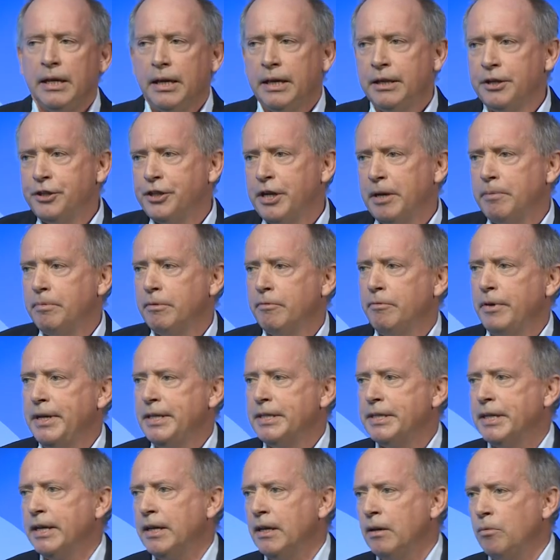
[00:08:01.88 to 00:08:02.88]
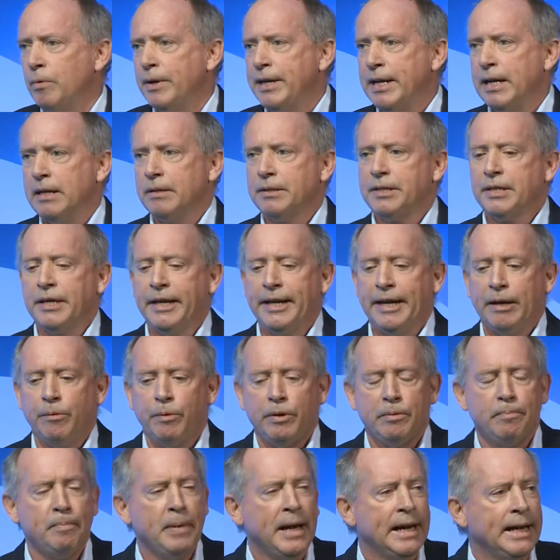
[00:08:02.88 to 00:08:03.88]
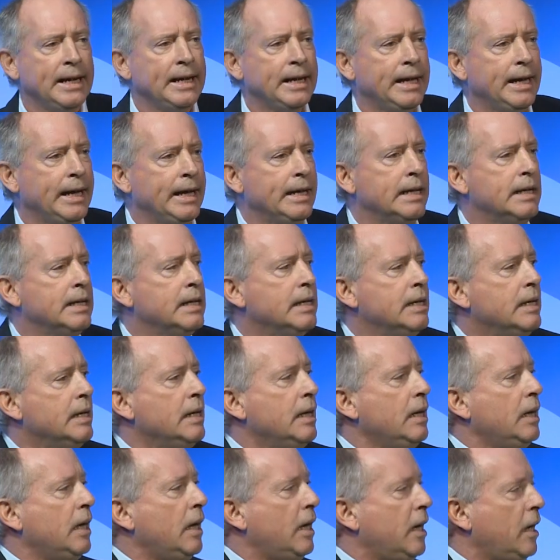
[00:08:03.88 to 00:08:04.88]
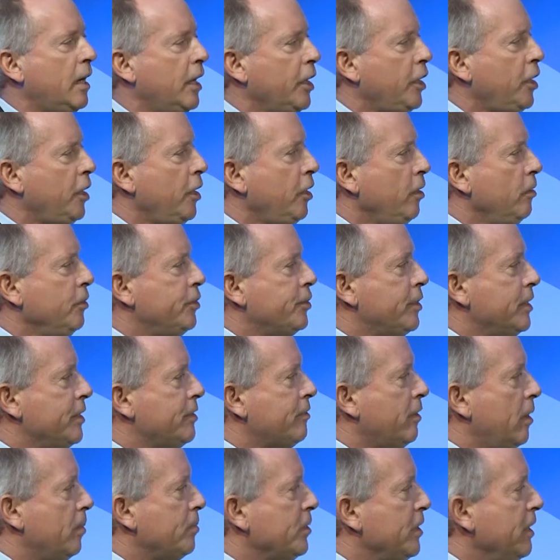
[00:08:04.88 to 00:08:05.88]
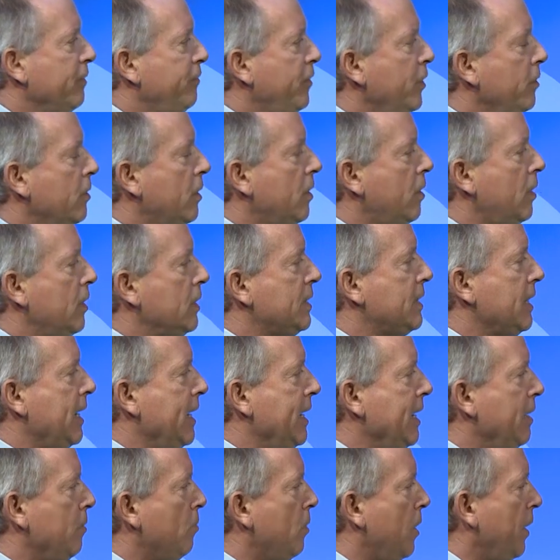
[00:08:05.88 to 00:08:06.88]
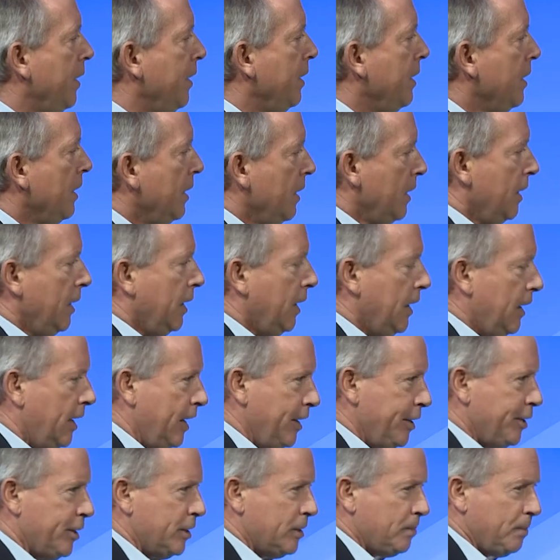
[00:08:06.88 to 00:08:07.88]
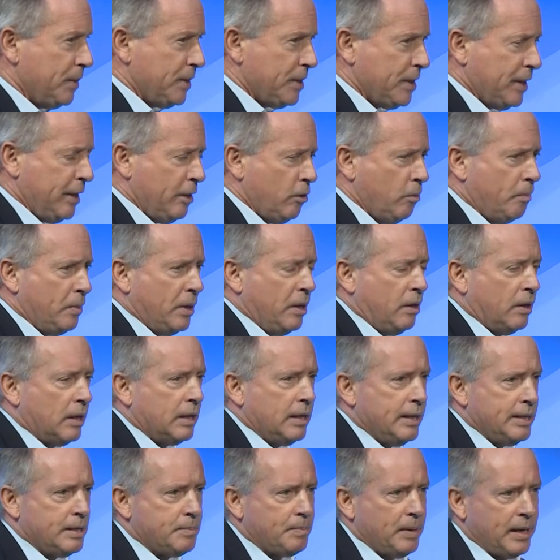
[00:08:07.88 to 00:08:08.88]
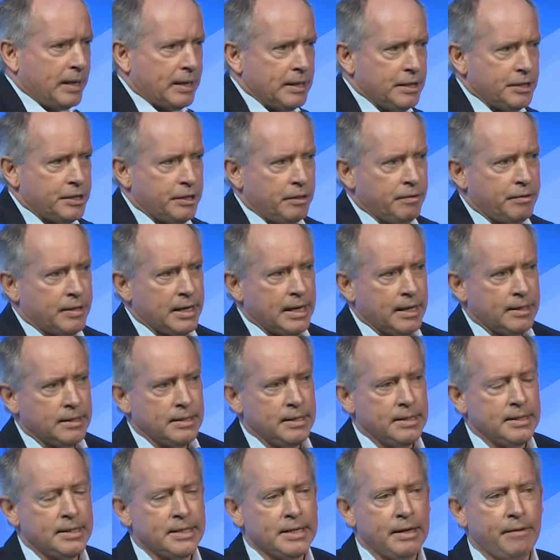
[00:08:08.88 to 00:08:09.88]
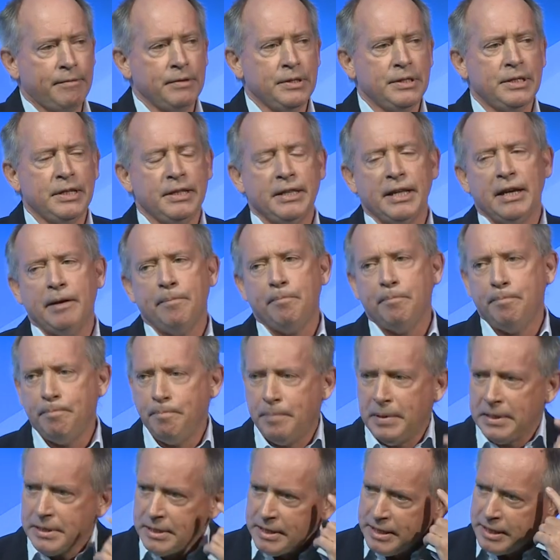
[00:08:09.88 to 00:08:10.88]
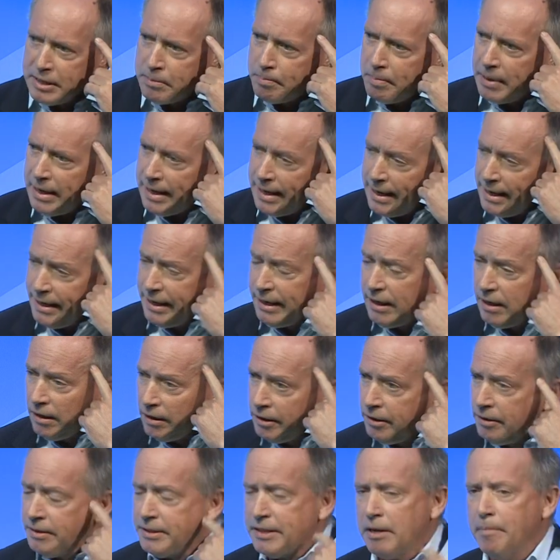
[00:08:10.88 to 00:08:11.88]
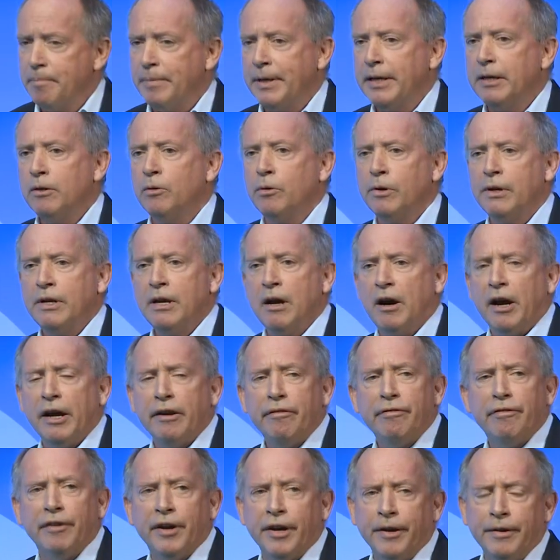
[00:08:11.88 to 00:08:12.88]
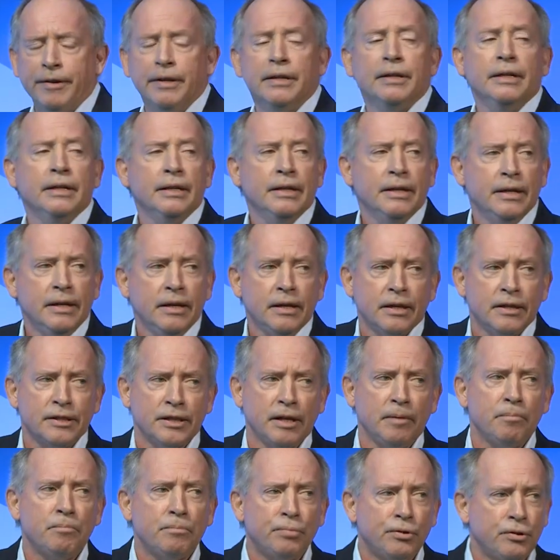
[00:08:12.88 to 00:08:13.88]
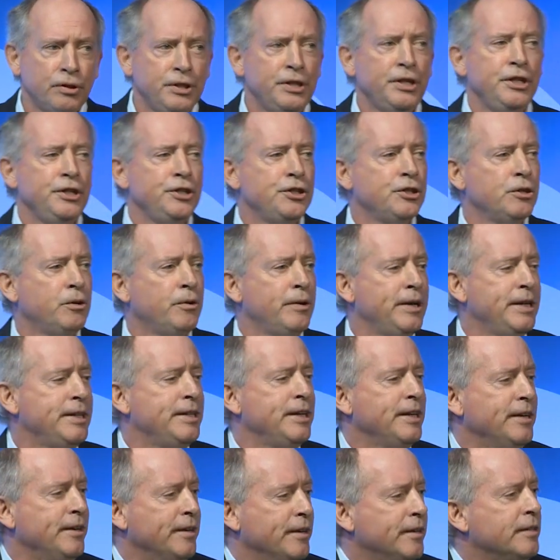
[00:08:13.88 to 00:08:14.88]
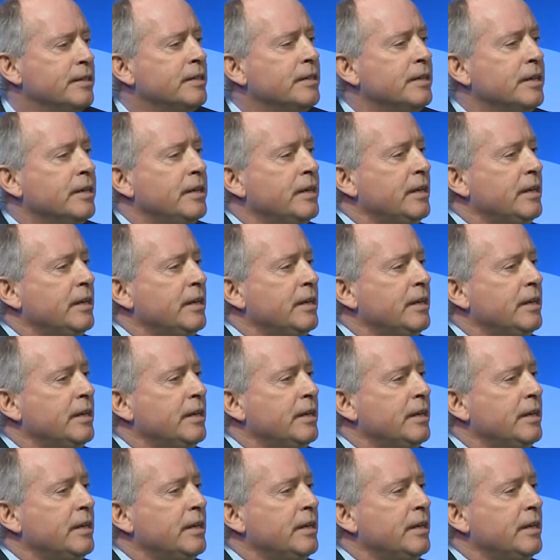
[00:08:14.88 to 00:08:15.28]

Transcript: in the shape of retail, we're now seeing it with banking, huge disruption. If you'd ask anyone in HSBC or Barclays back in 2007, did their business plan include something called an iPhone? Because I'm pretty sure it didn't.